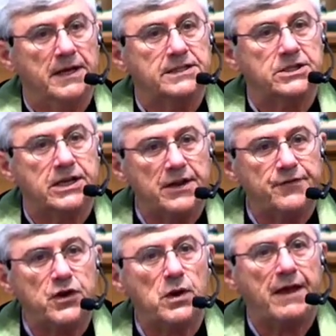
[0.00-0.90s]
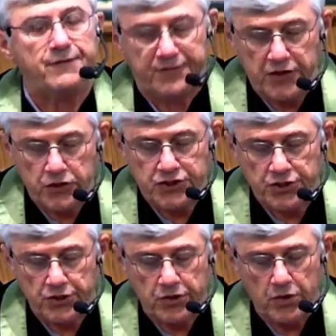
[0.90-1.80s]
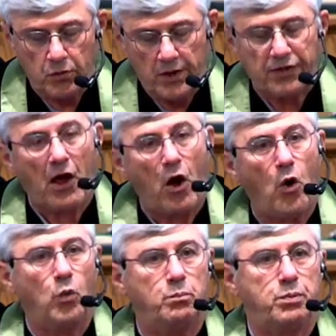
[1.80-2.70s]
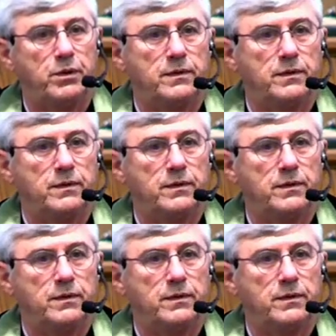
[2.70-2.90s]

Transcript: to give you a future with hope.